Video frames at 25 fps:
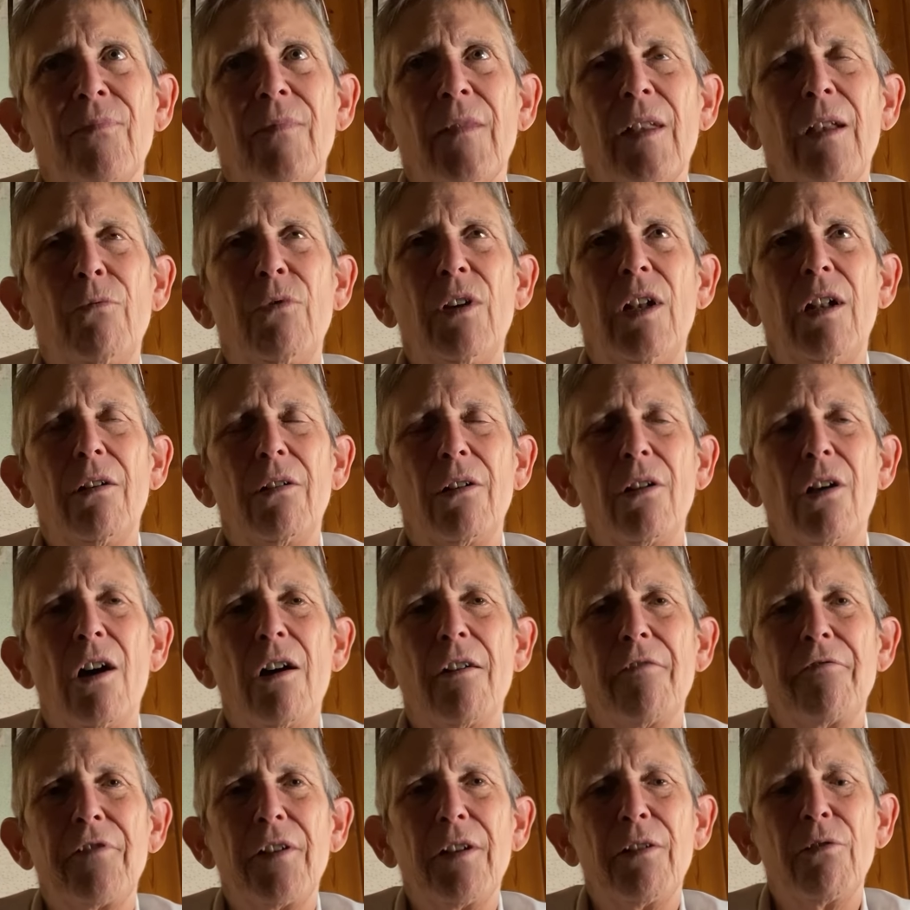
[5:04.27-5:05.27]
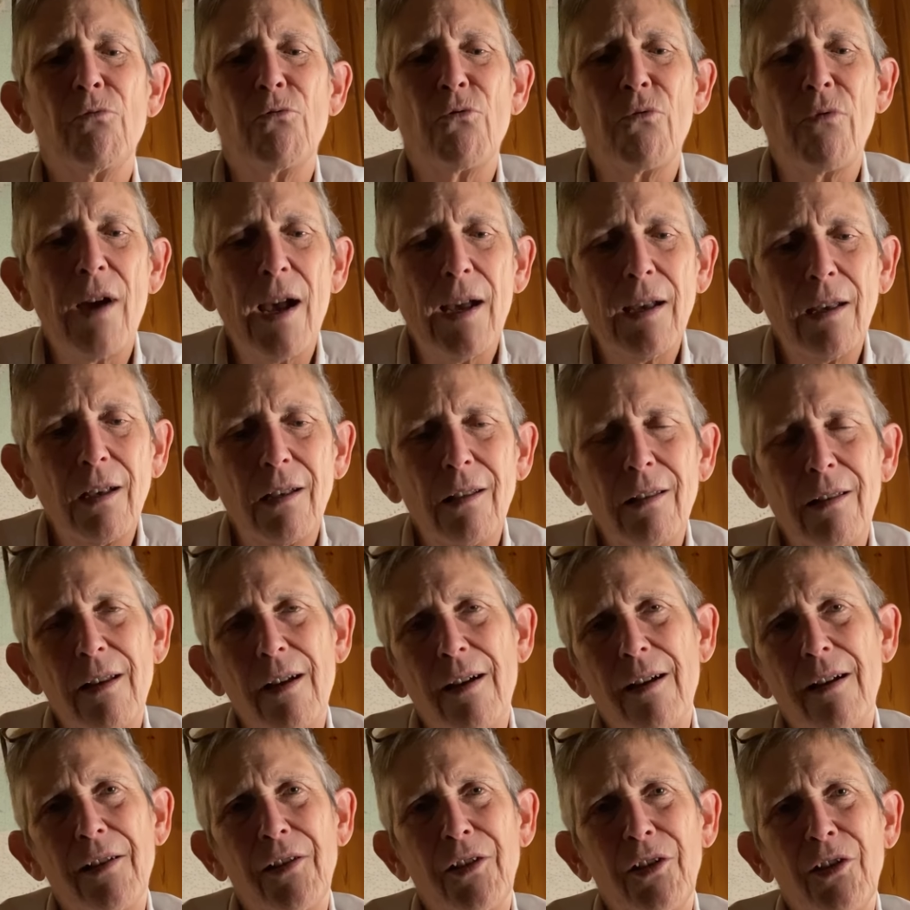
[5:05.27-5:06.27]
we don't often
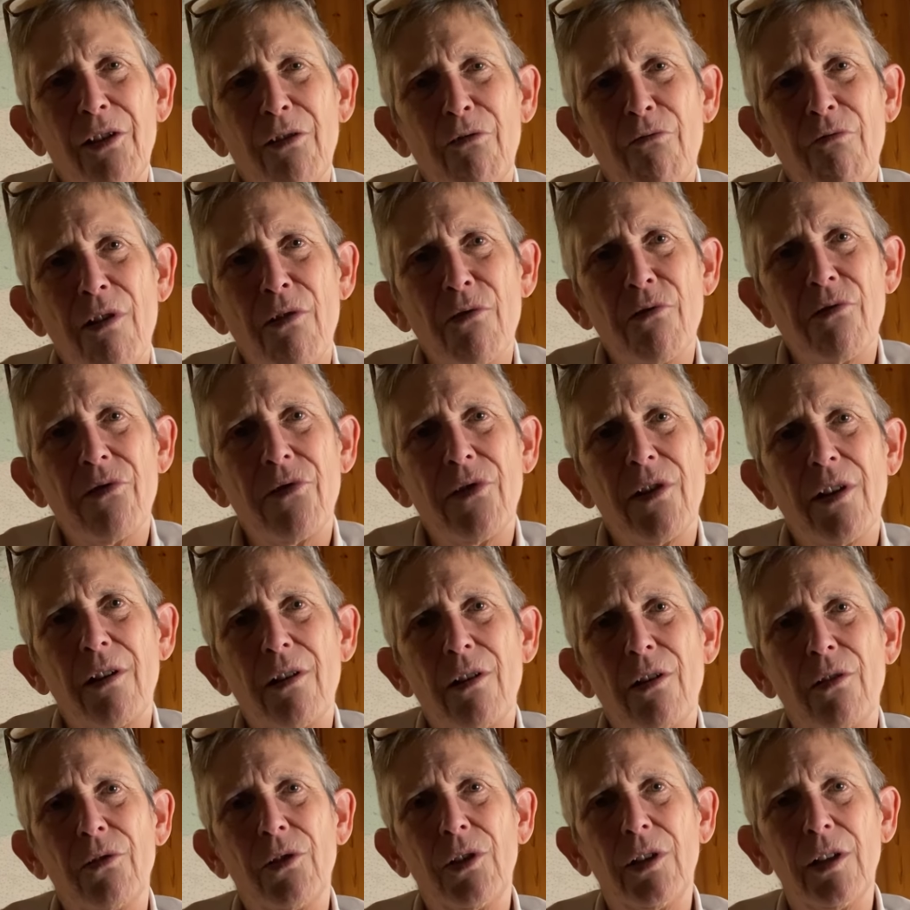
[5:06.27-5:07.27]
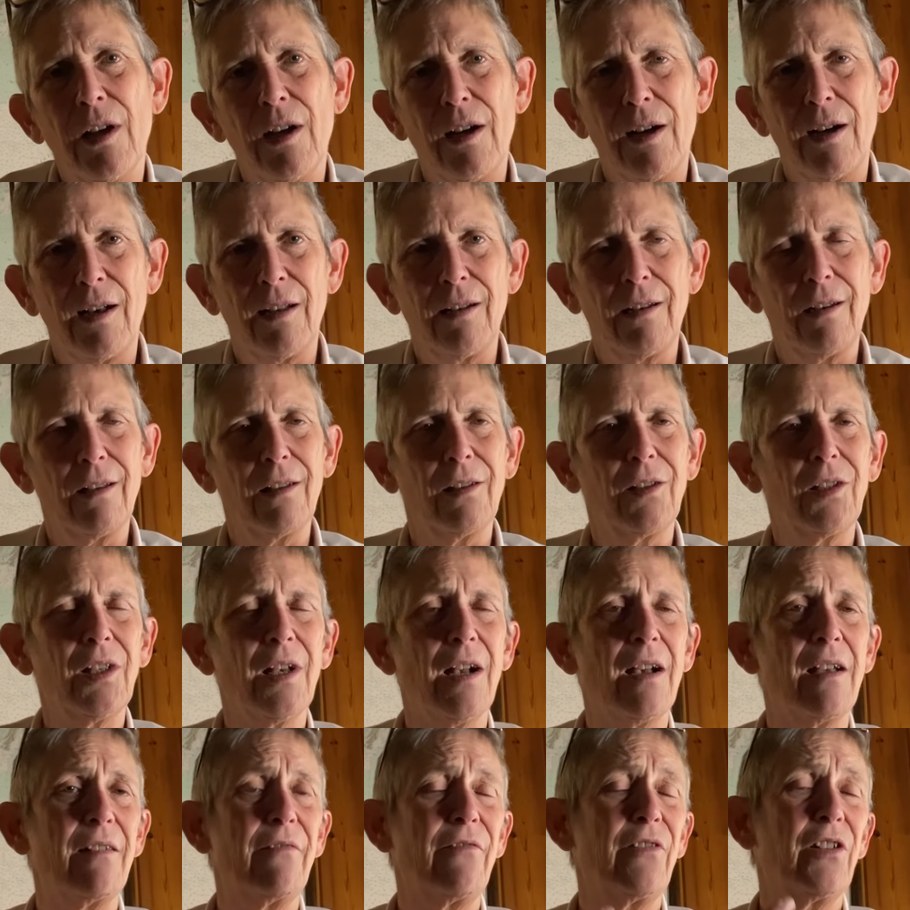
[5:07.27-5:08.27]
recognize the growth that goes on
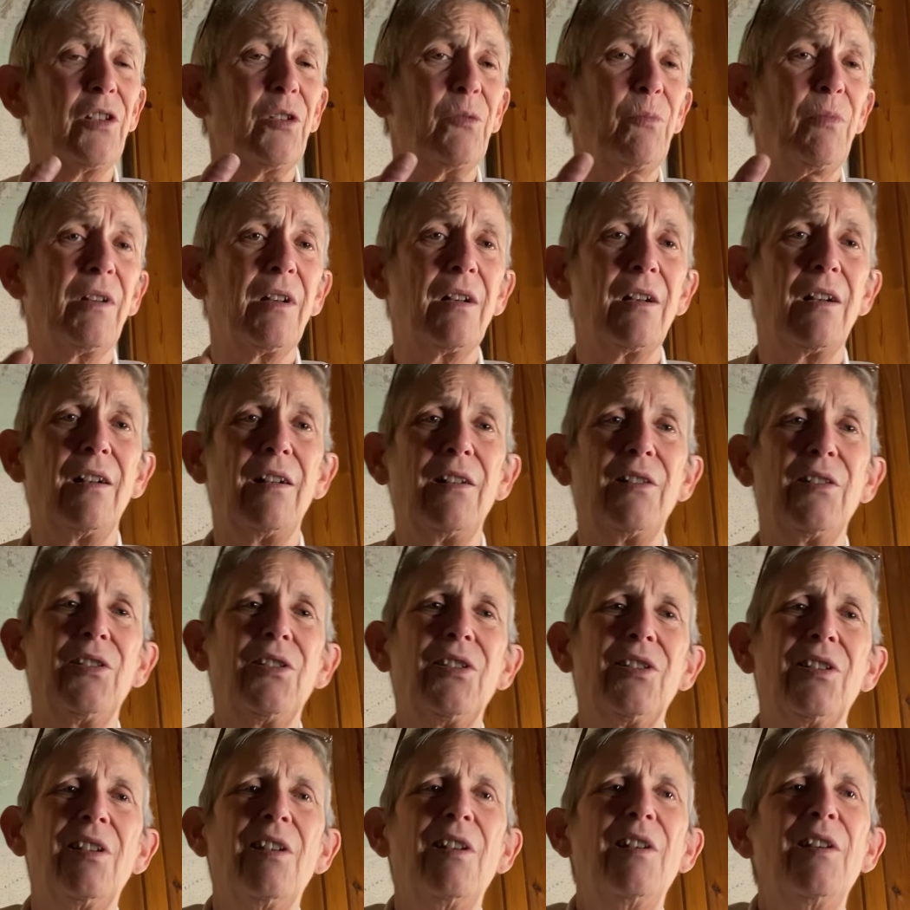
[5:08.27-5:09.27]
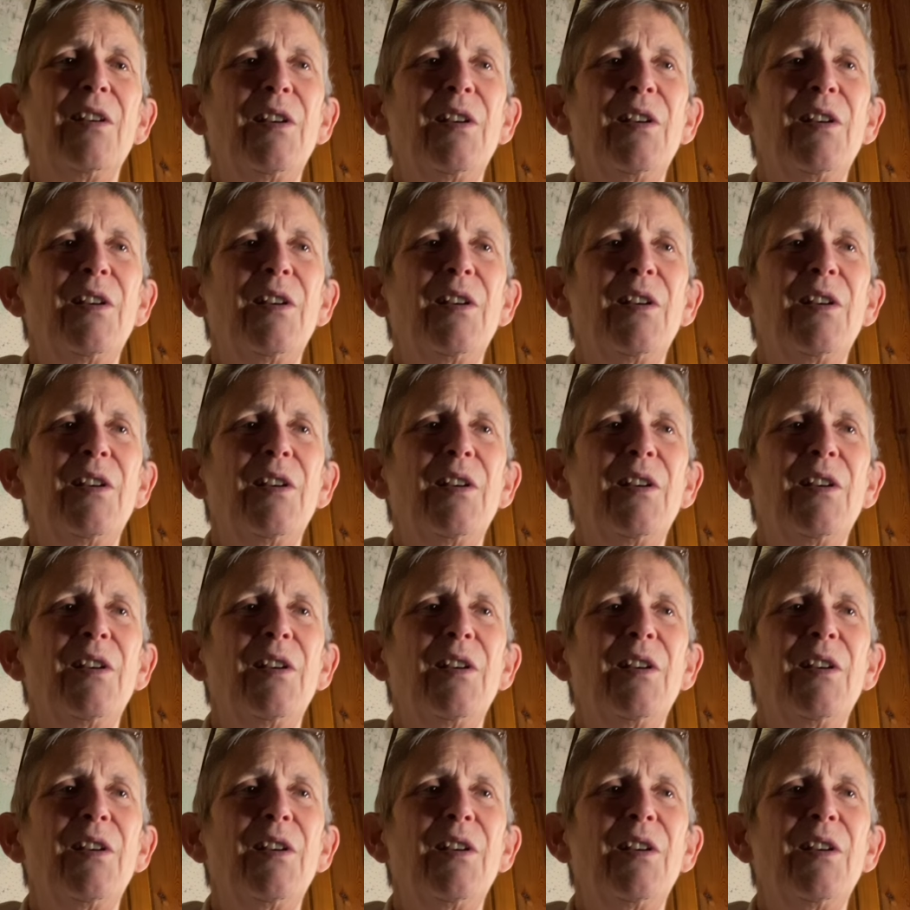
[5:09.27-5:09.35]
inside of us because